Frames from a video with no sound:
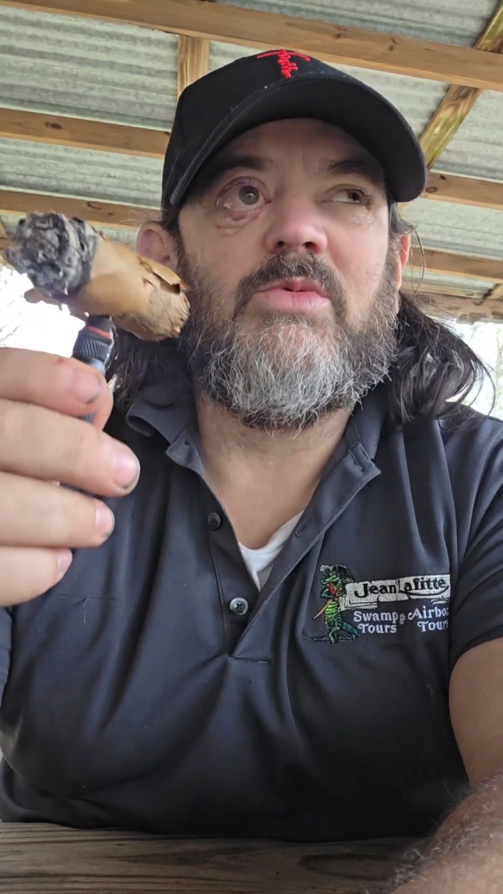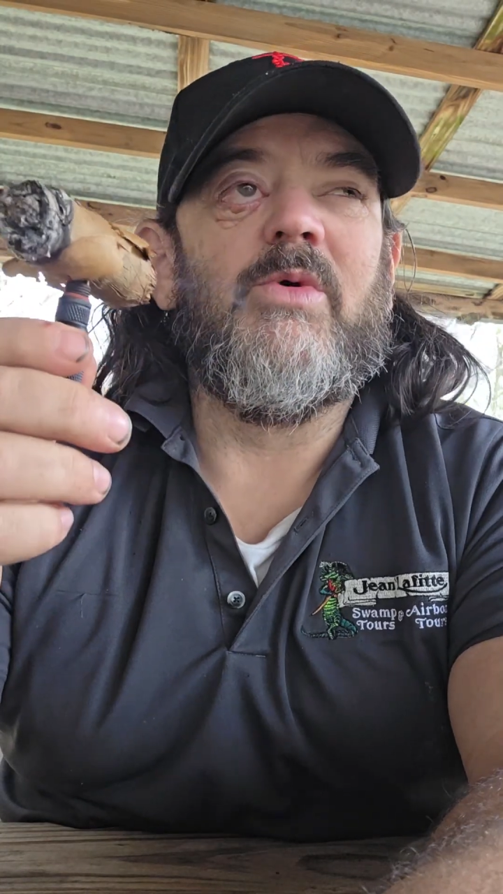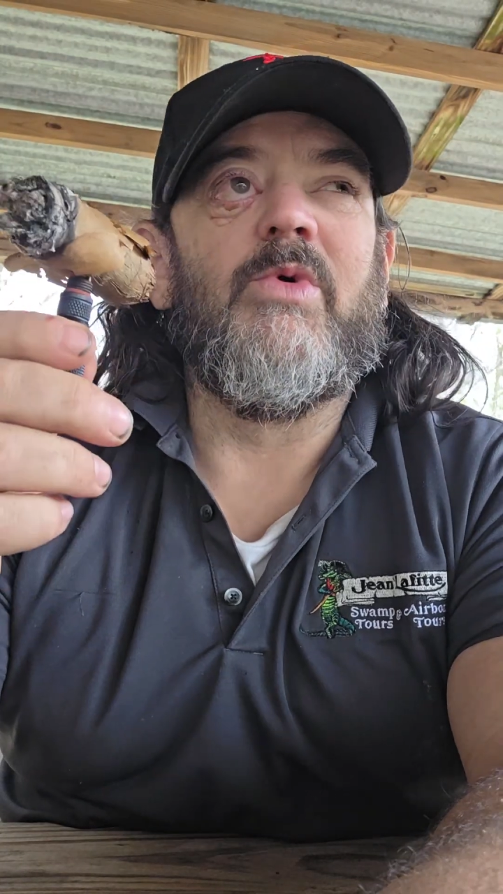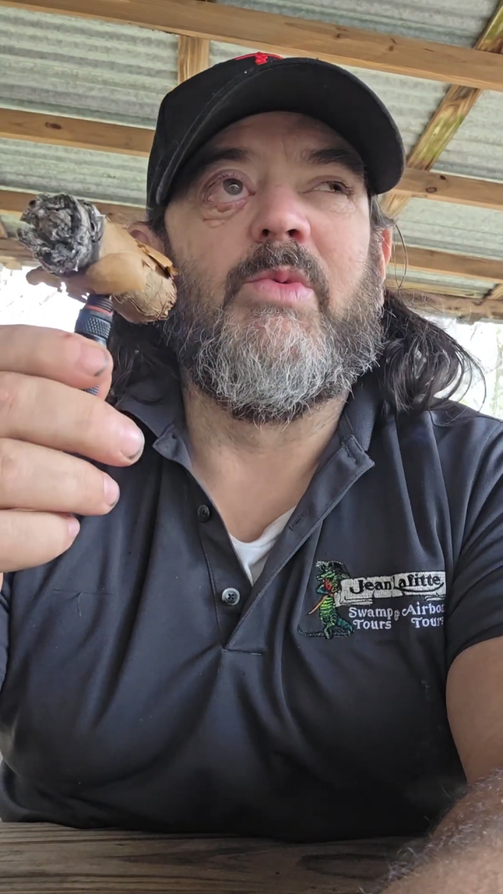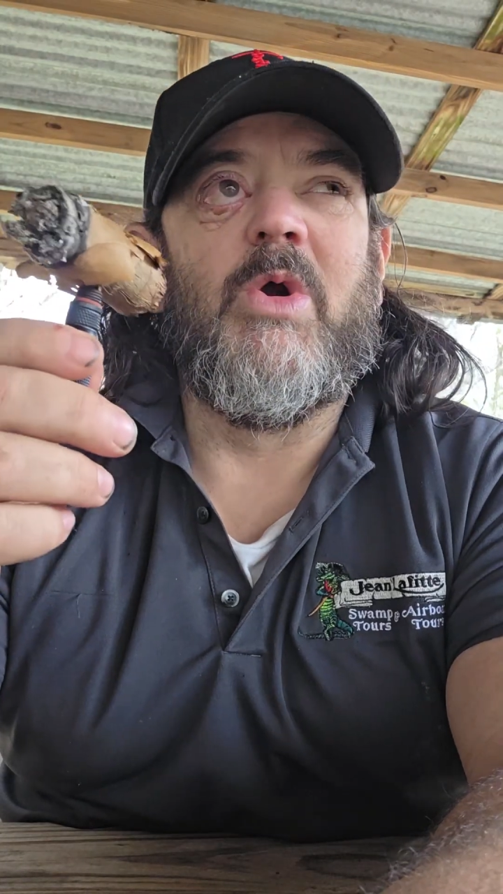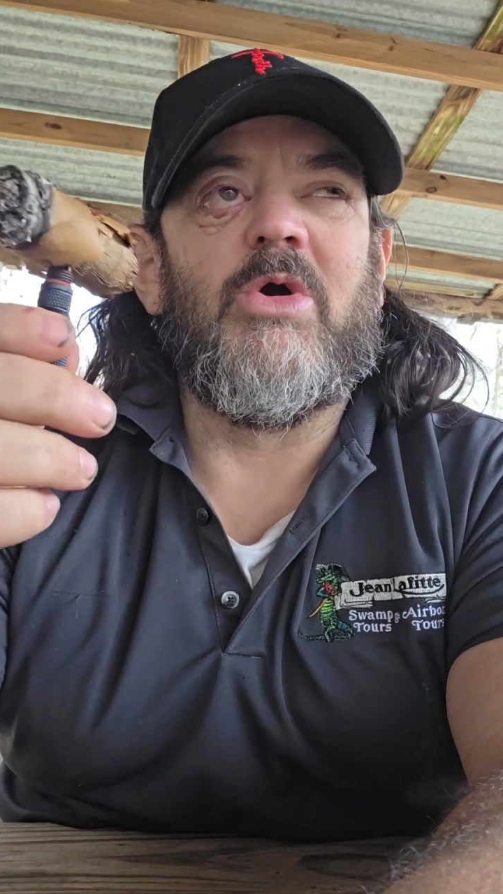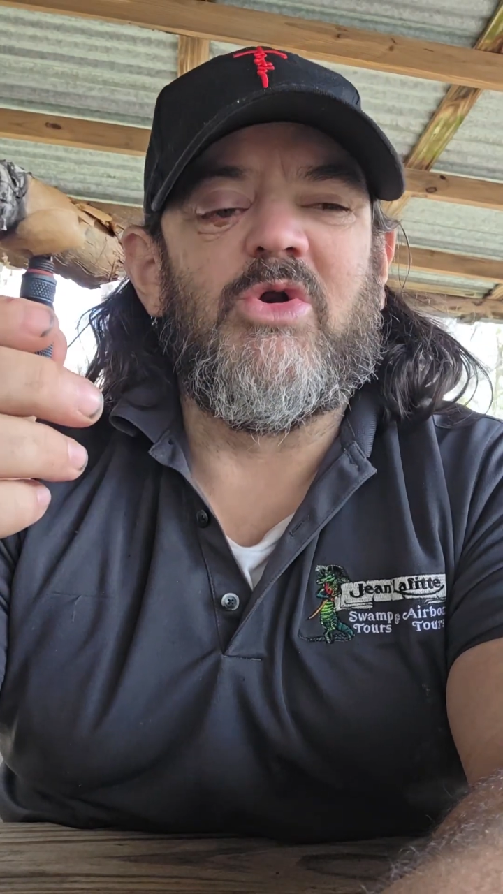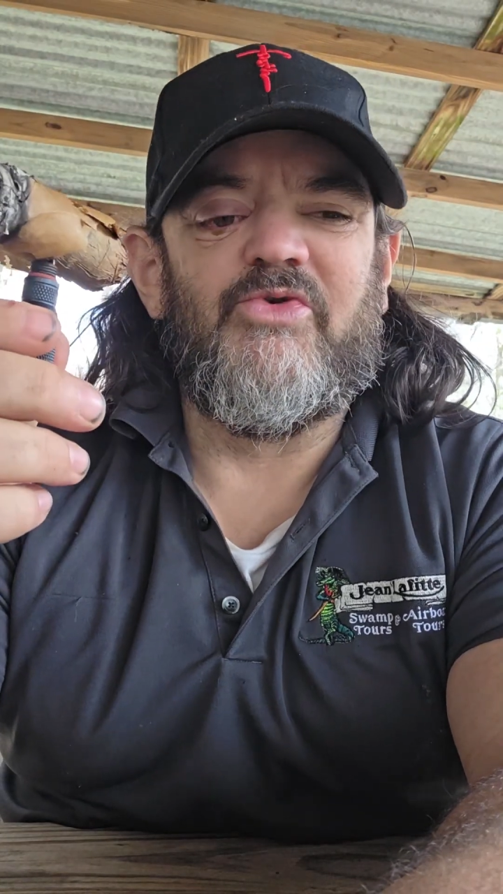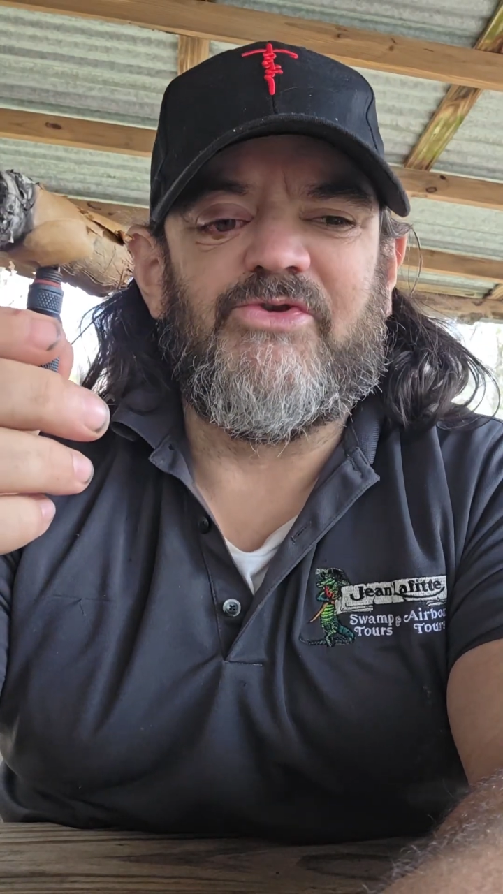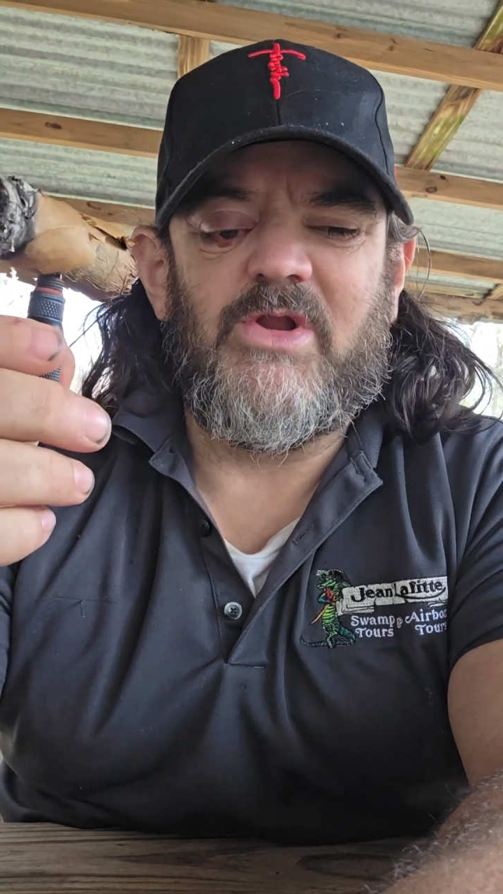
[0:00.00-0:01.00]
We're real
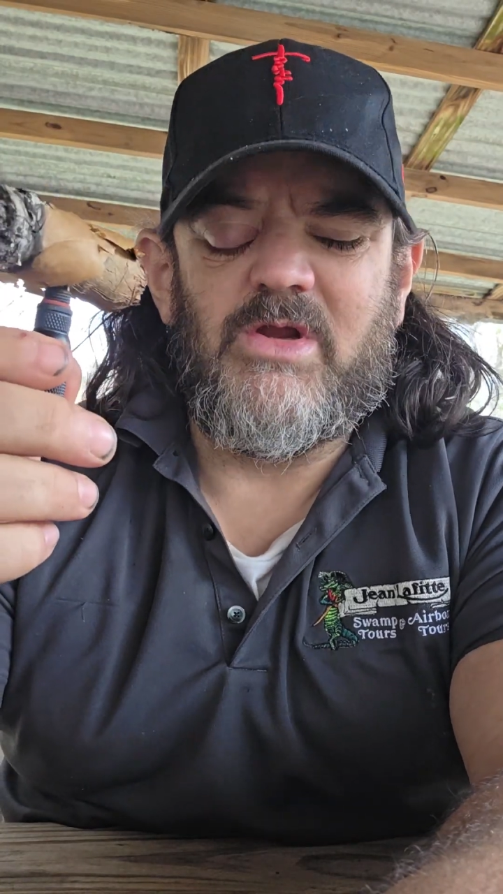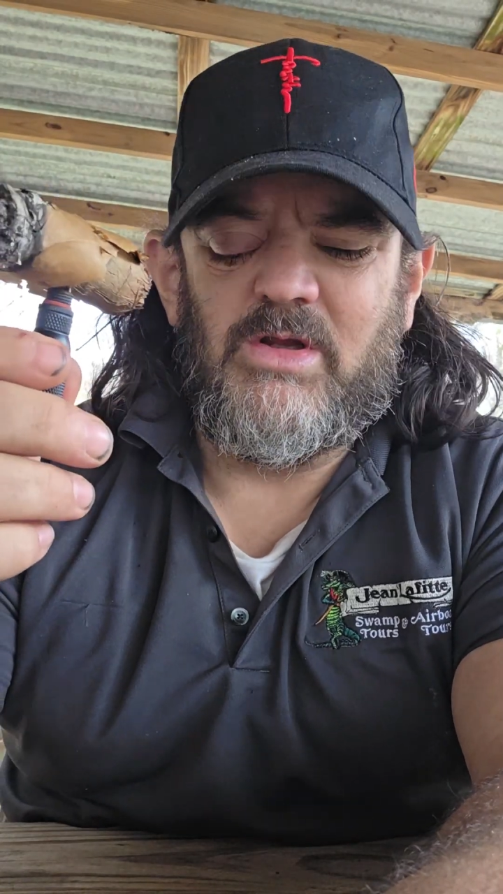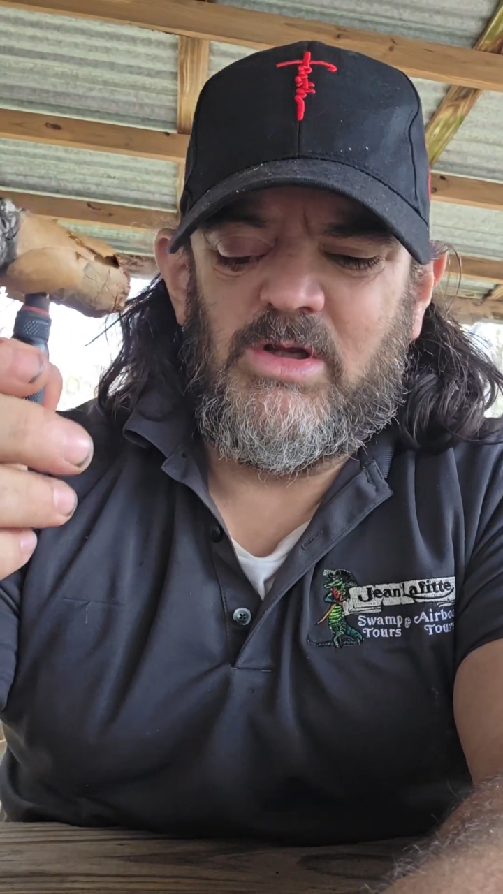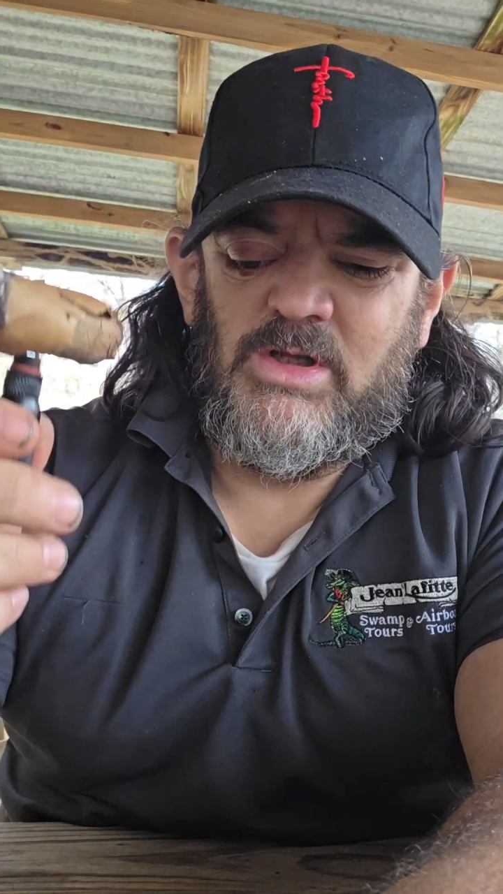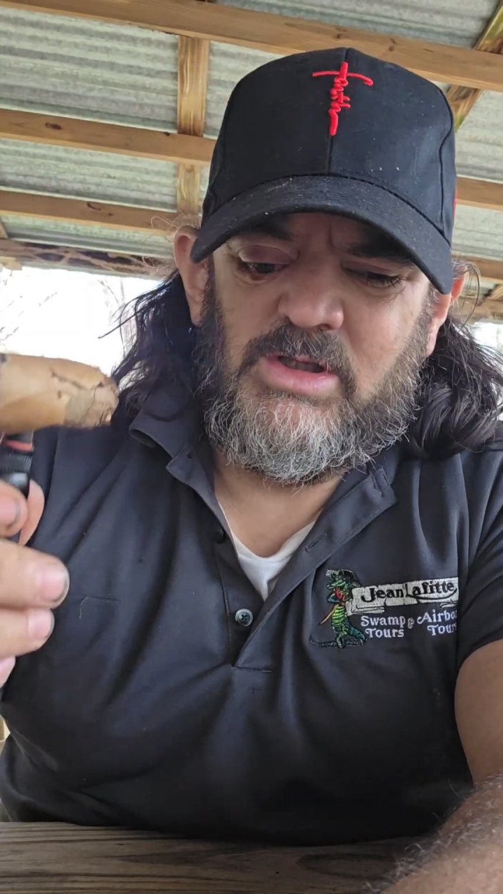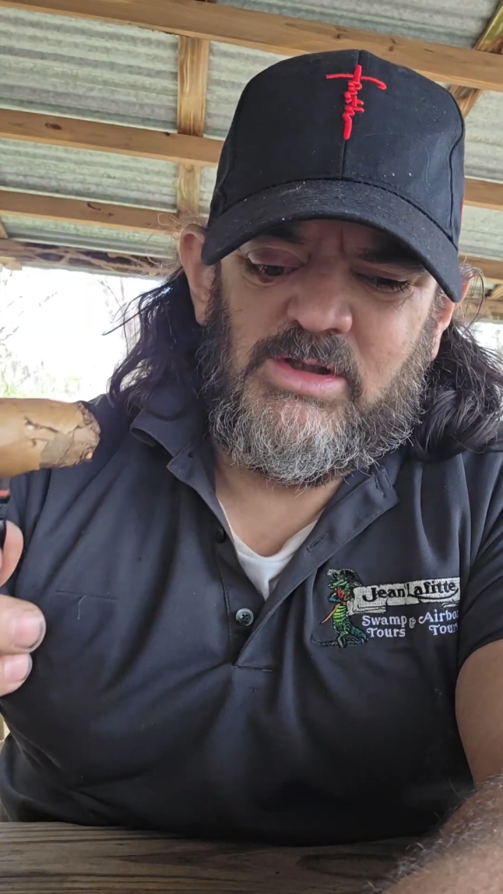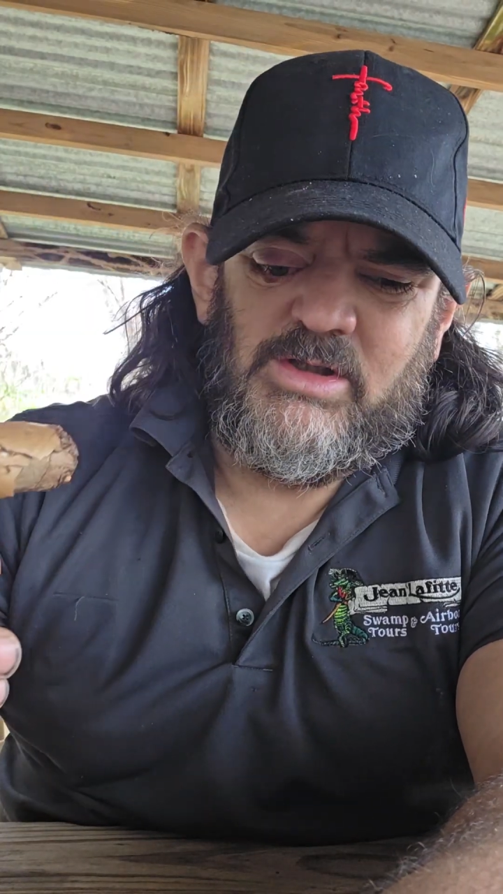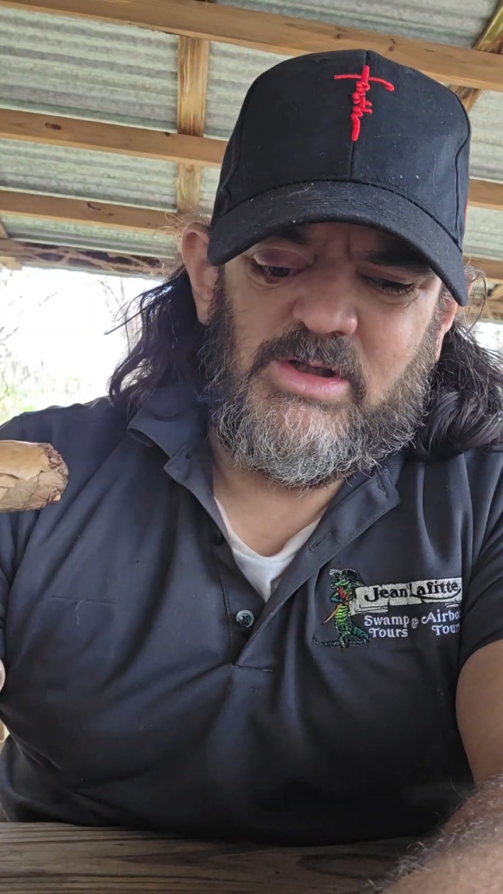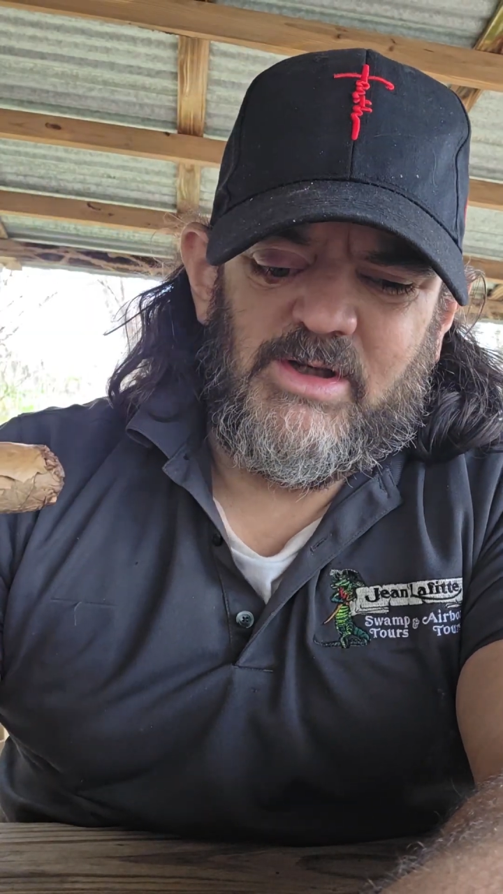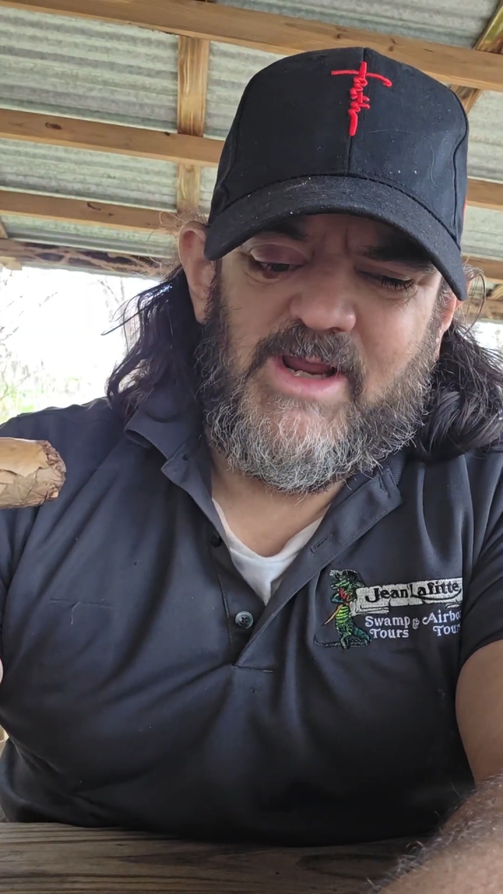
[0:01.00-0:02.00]
close to that